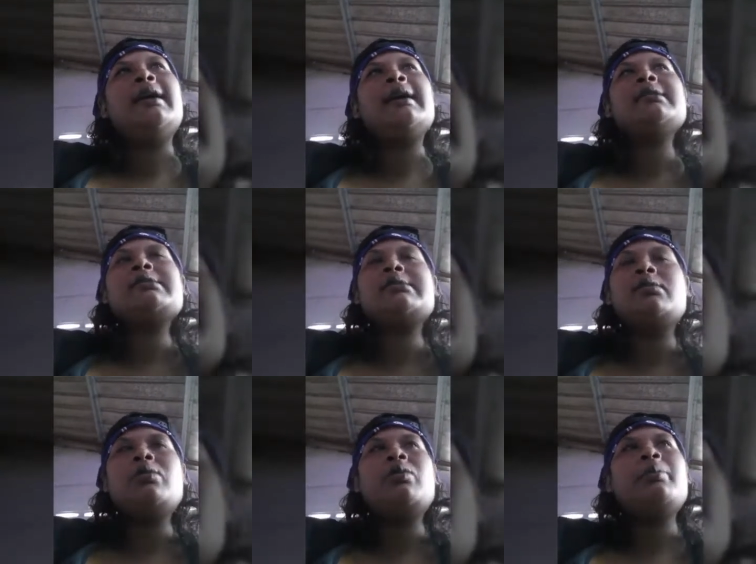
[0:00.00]
ex
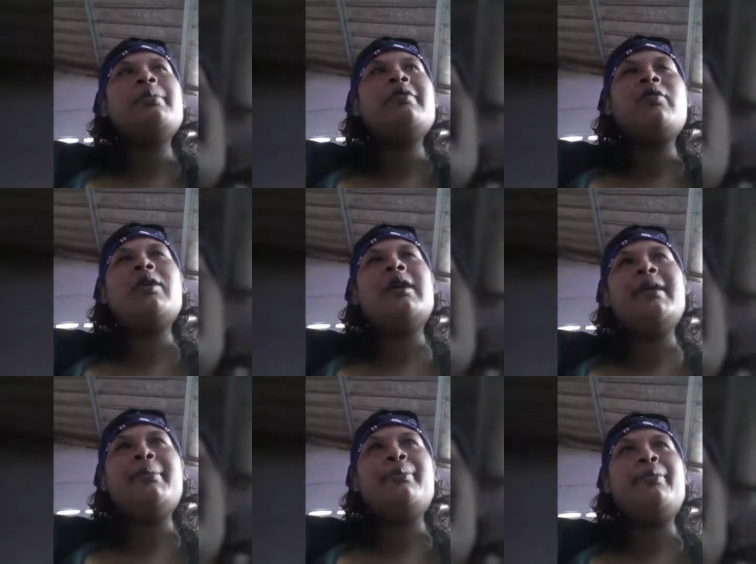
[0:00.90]
before
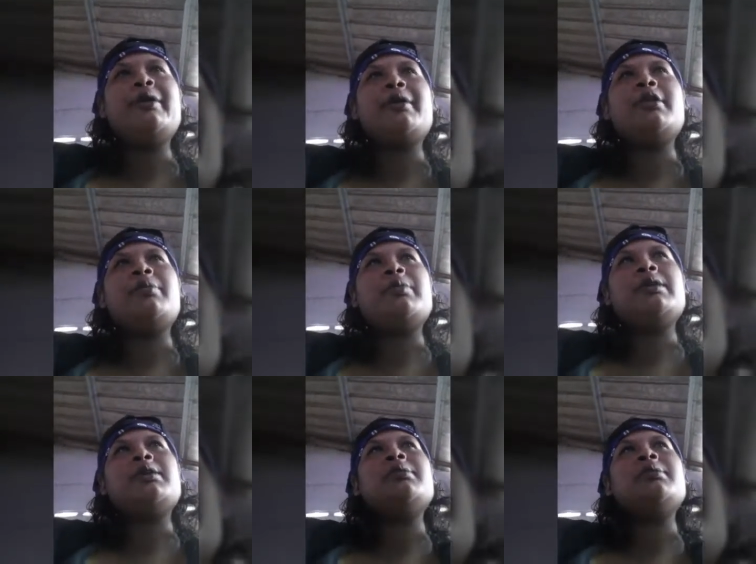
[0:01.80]
I break up with